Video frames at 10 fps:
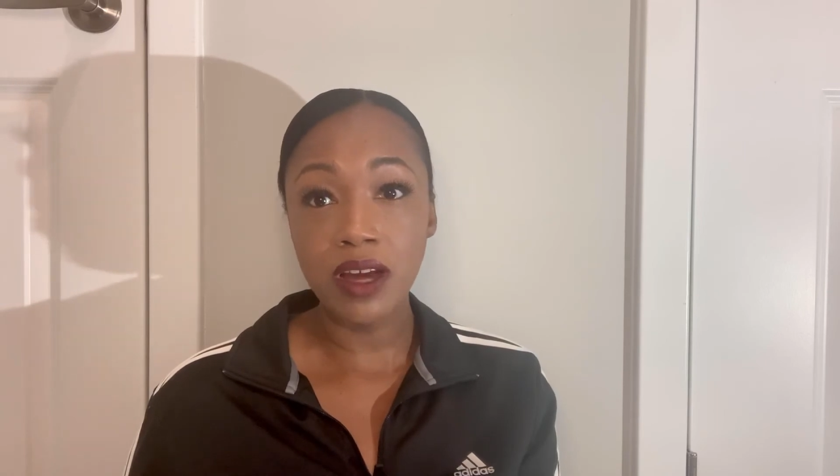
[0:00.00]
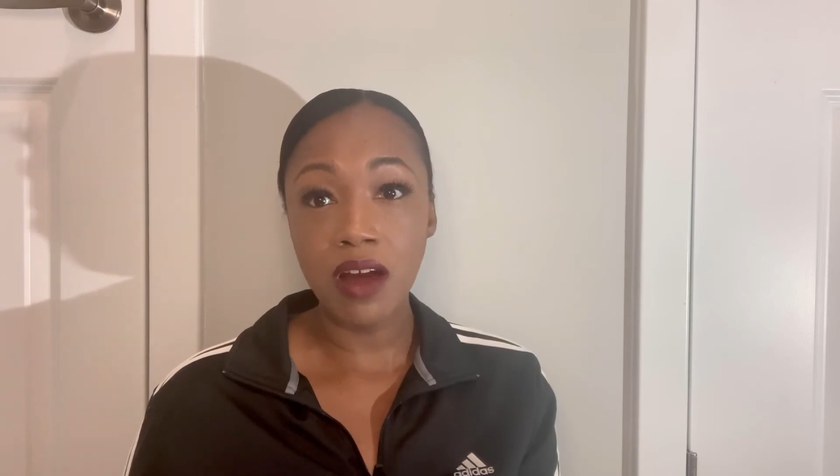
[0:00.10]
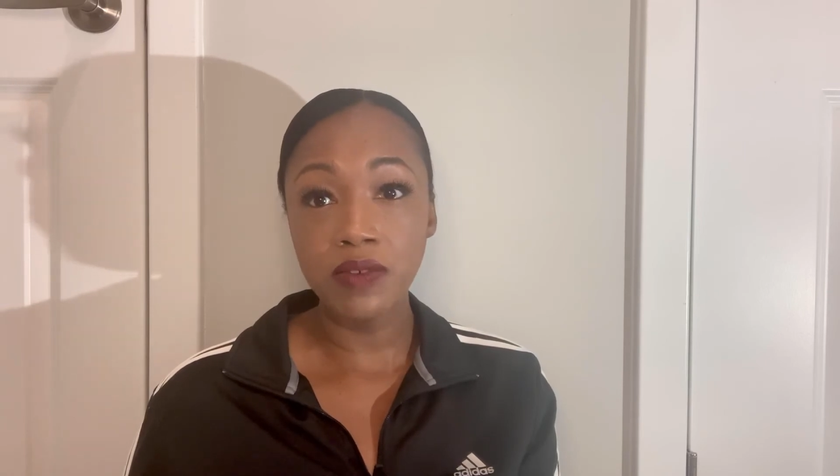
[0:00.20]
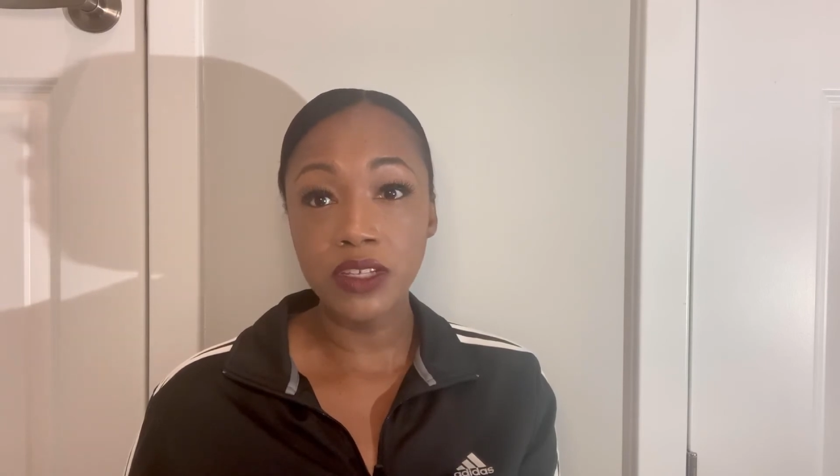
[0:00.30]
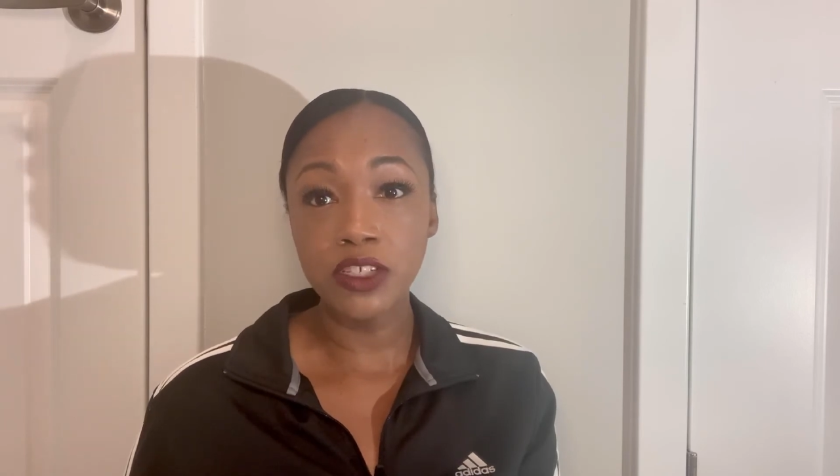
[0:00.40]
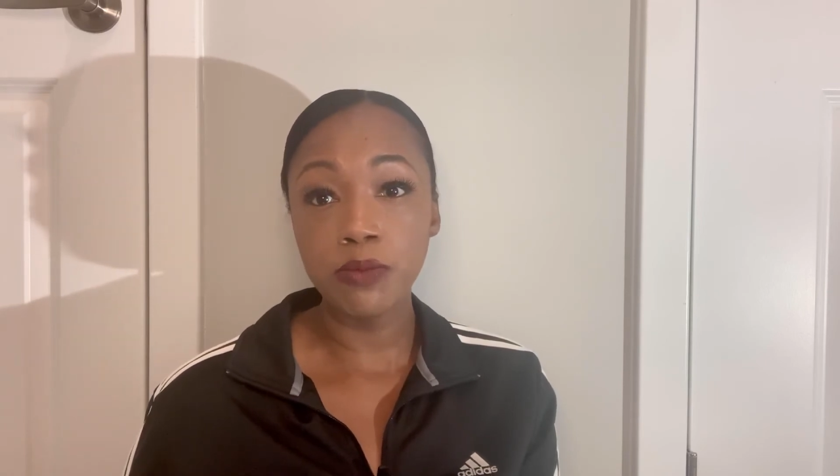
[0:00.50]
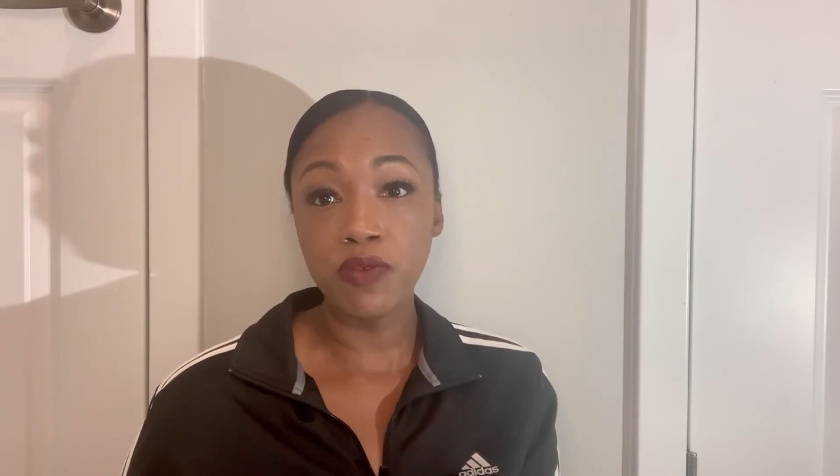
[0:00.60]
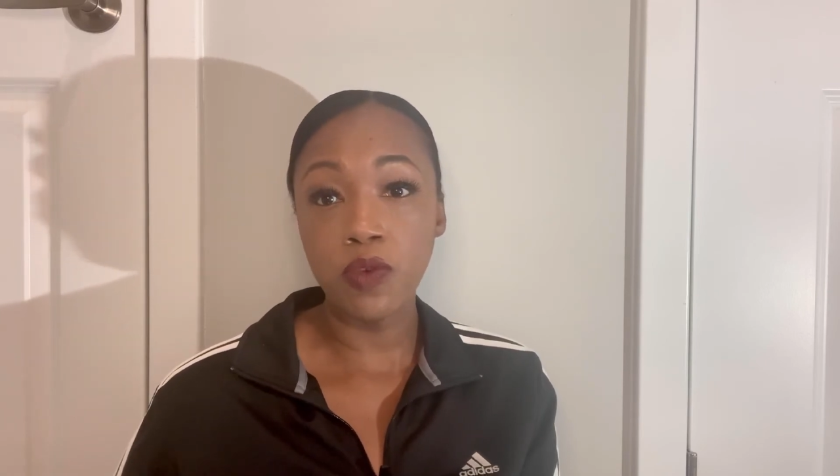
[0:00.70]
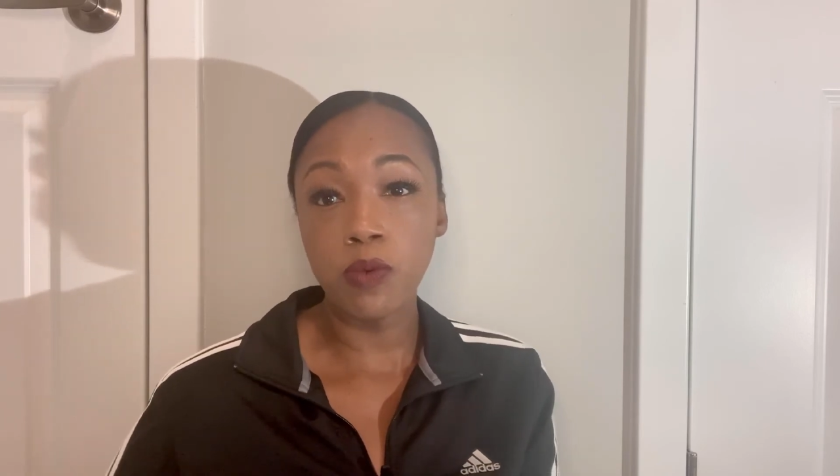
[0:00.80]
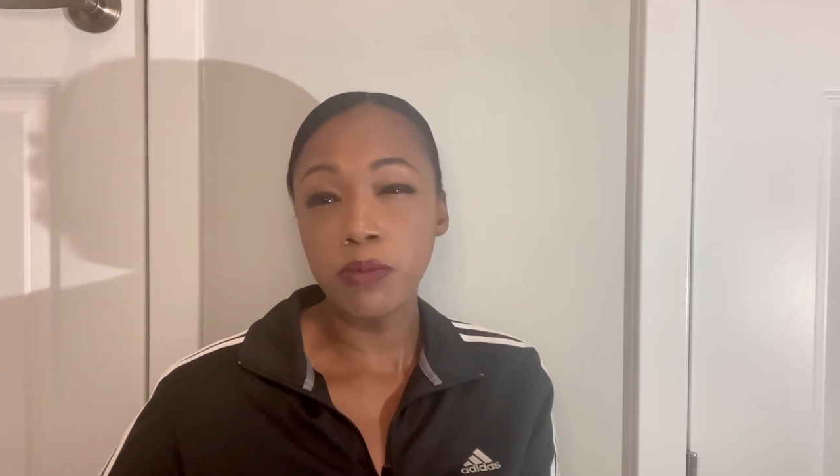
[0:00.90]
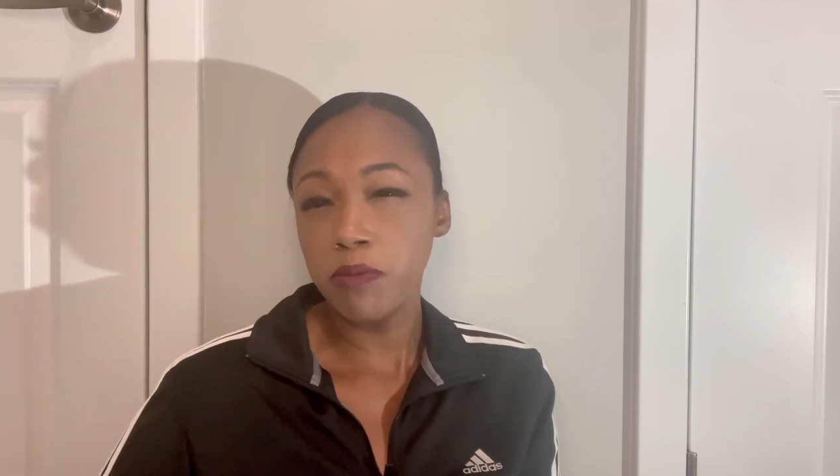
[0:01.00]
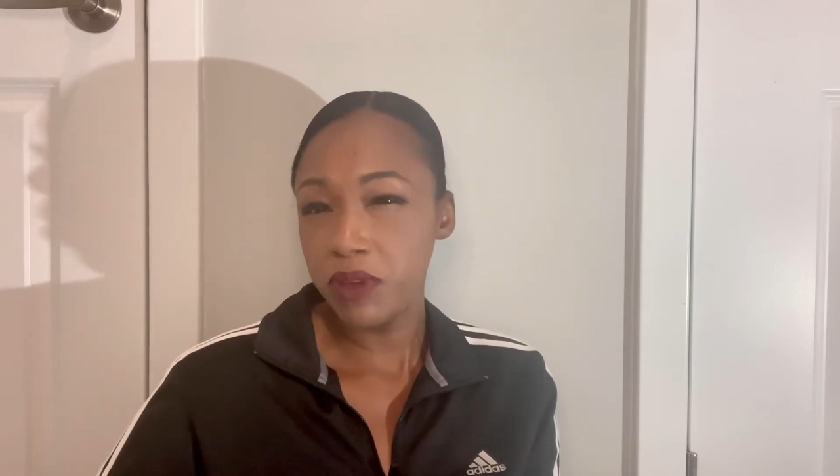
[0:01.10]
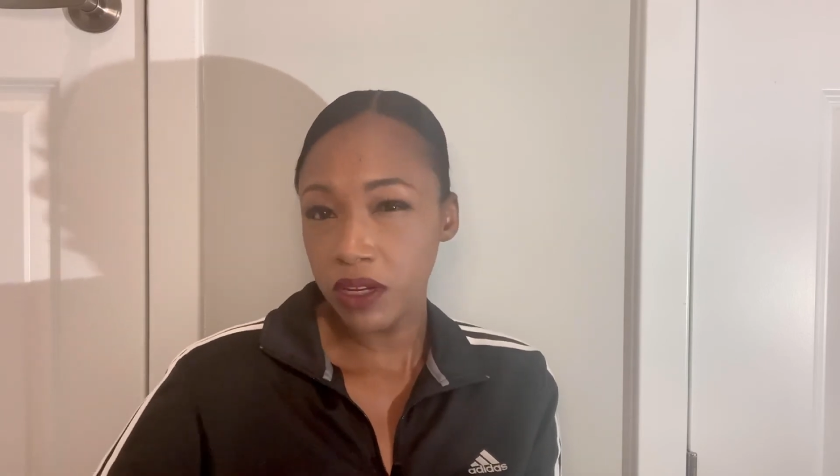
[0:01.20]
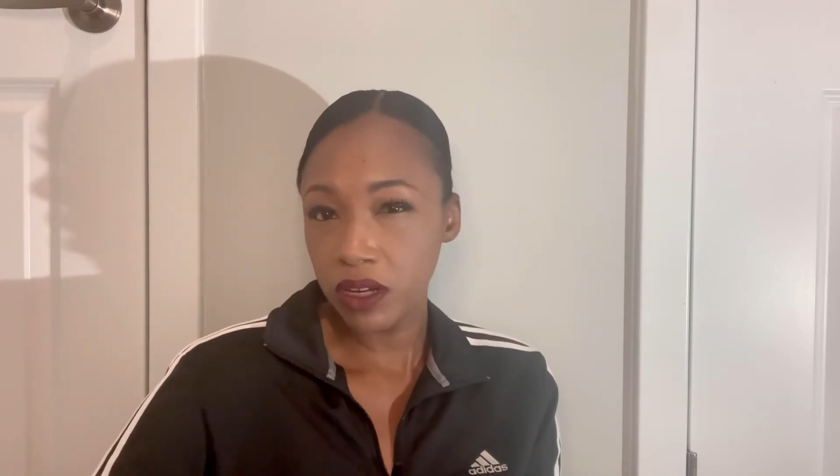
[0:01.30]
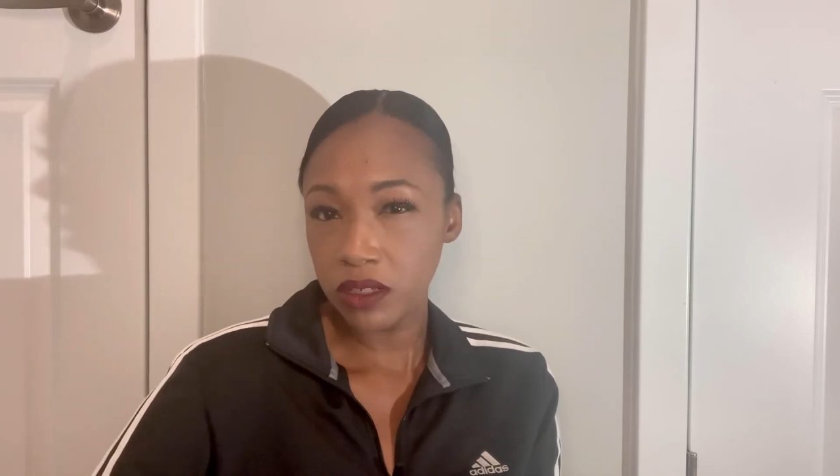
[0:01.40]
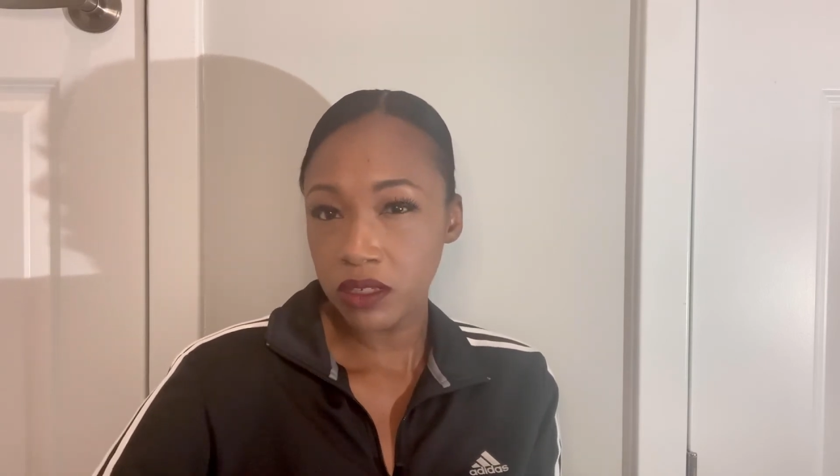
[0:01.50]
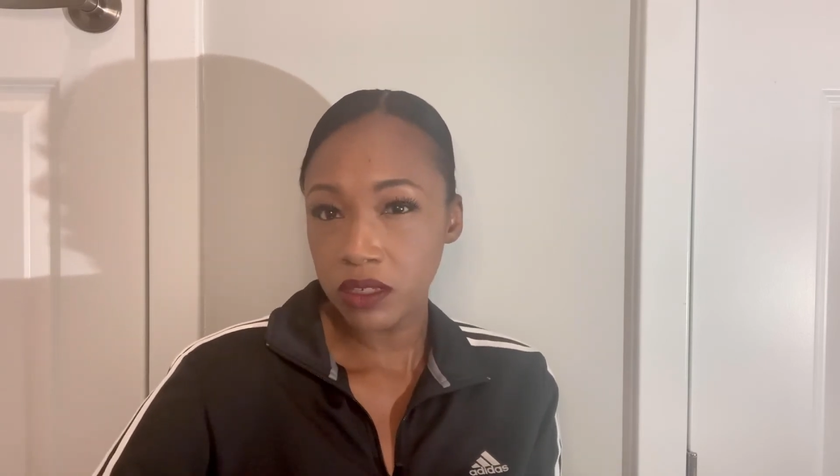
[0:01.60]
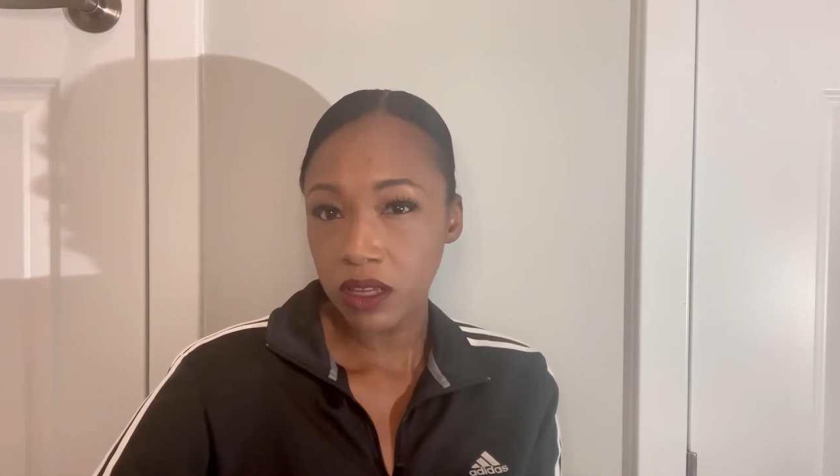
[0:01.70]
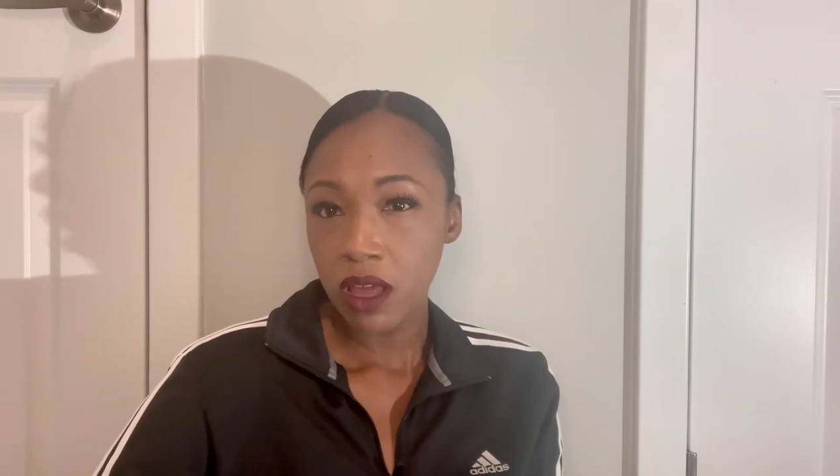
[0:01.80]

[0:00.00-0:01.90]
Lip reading: conversation before woman B does.